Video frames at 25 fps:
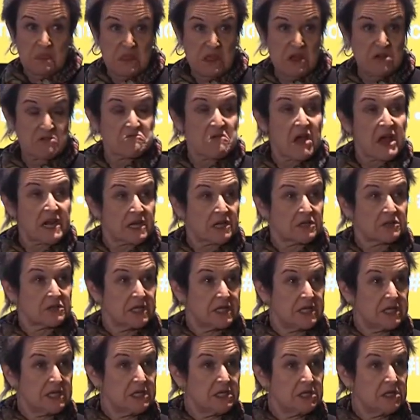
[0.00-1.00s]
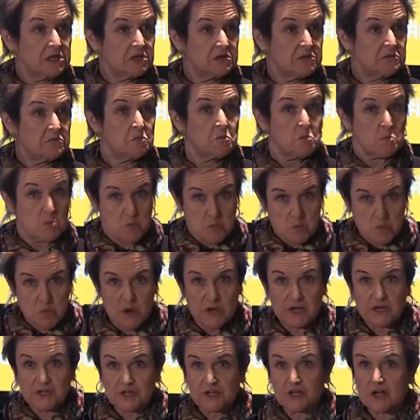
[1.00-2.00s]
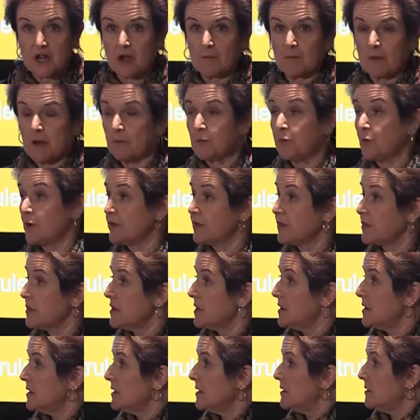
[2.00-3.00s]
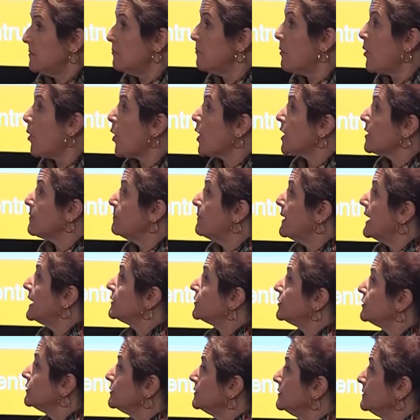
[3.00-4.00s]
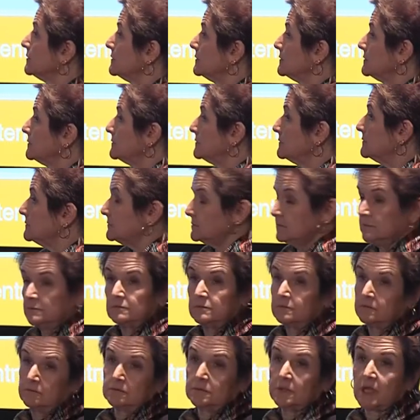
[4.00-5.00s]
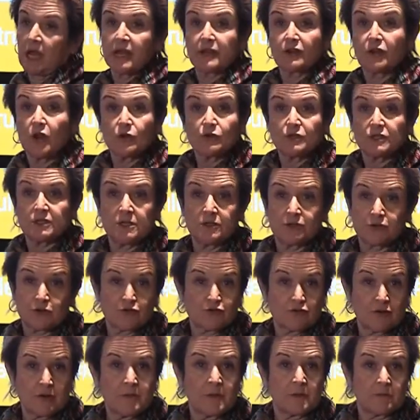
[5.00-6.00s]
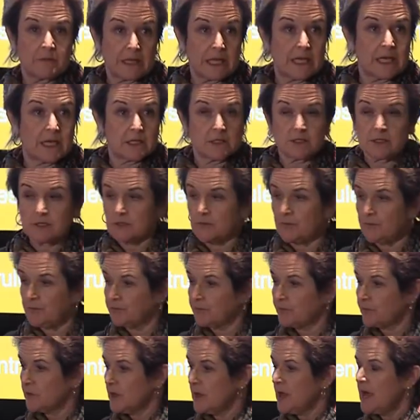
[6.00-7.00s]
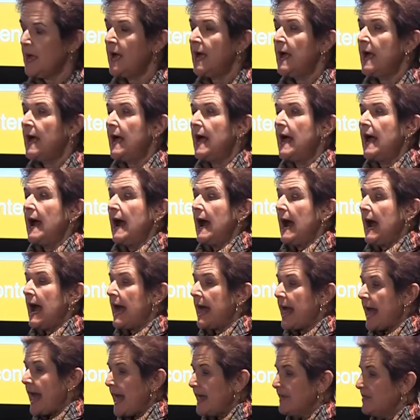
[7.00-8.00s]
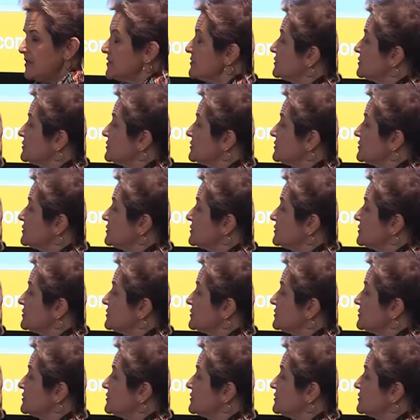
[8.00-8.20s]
theoretically, we should come up with more, better diagnoses or treatment plans. And